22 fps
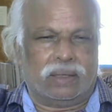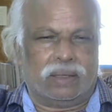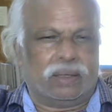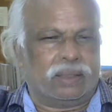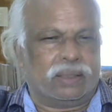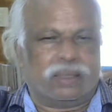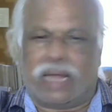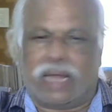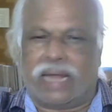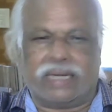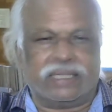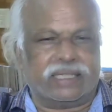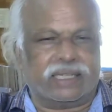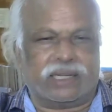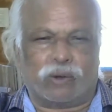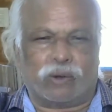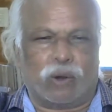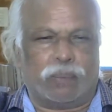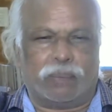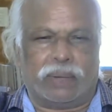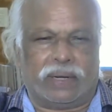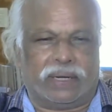Lands are
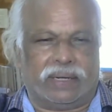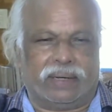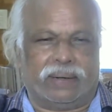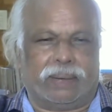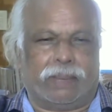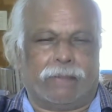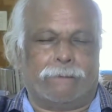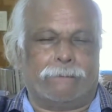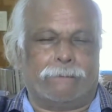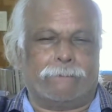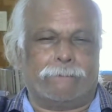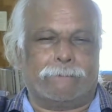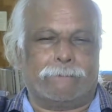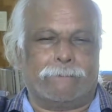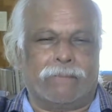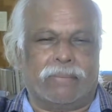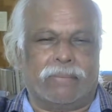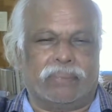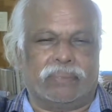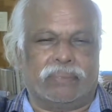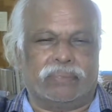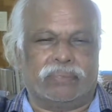open.
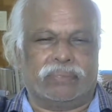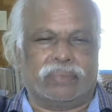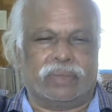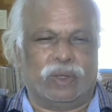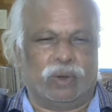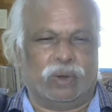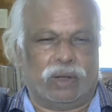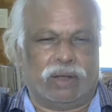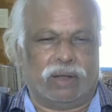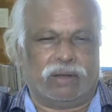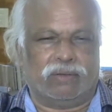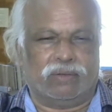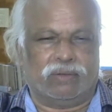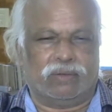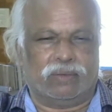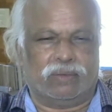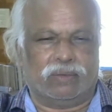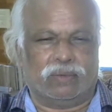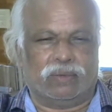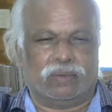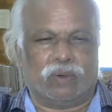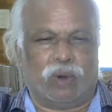You
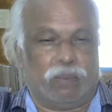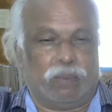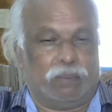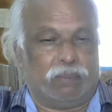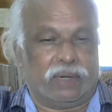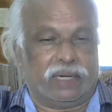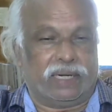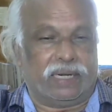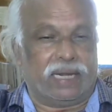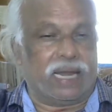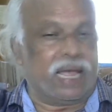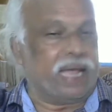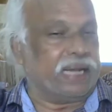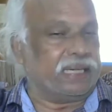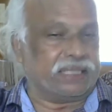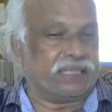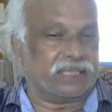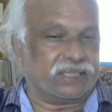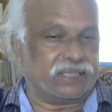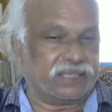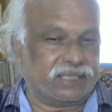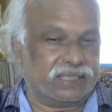have open
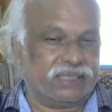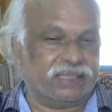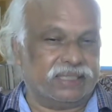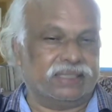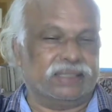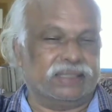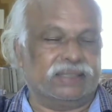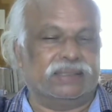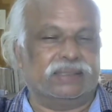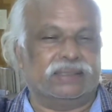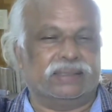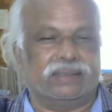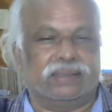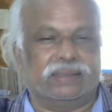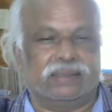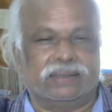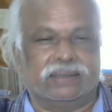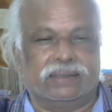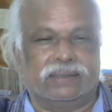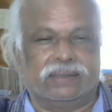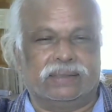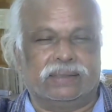lands,
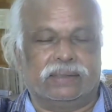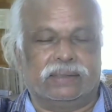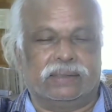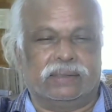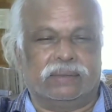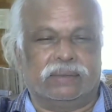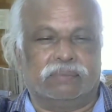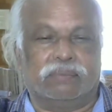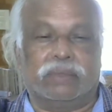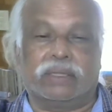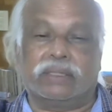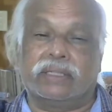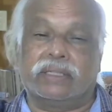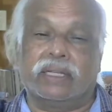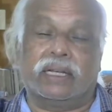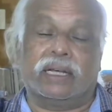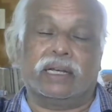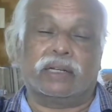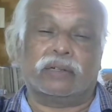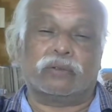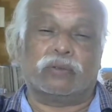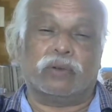but they
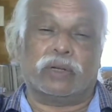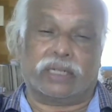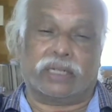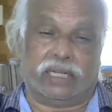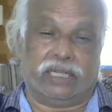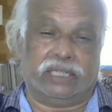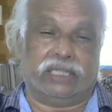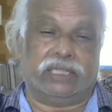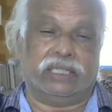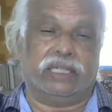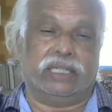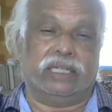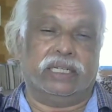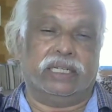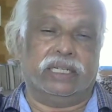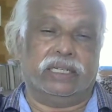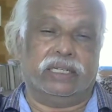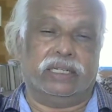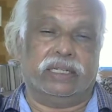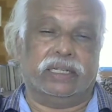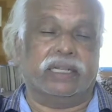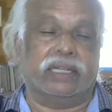are
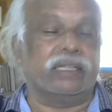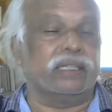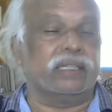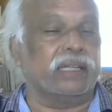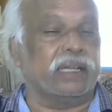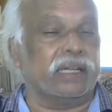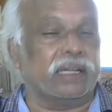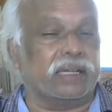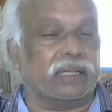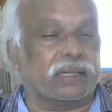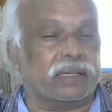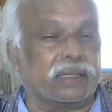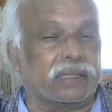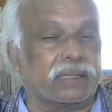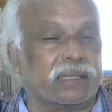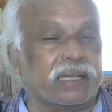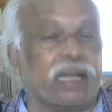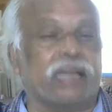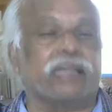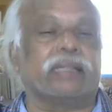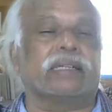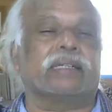variety in their
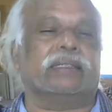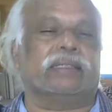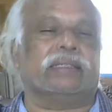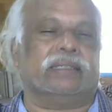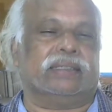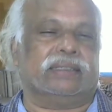character.